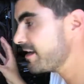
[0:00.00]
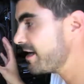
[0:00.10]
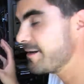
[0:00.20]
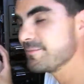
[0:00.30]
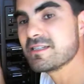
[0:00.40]

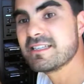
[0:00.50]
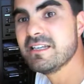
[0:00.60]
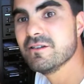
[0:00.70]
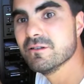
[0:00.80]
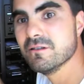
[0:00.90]
um,
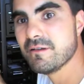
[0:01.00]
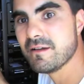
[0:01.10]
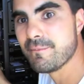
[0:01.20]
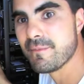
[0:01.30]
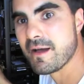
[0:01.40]
steal
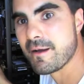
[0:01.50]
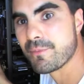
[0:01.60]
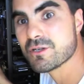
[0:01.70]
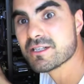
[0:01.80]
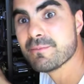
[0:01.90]
uh,
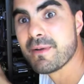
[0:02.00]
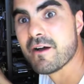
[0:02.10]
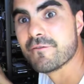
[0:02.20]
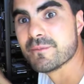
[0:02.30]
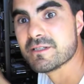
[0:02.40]
processing
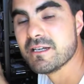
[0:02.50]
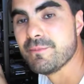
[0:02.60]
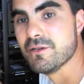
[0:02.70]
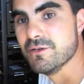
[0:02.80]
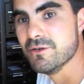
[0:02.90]
power from the
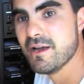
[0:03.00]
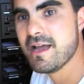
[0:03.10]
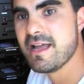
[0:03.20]
CPU.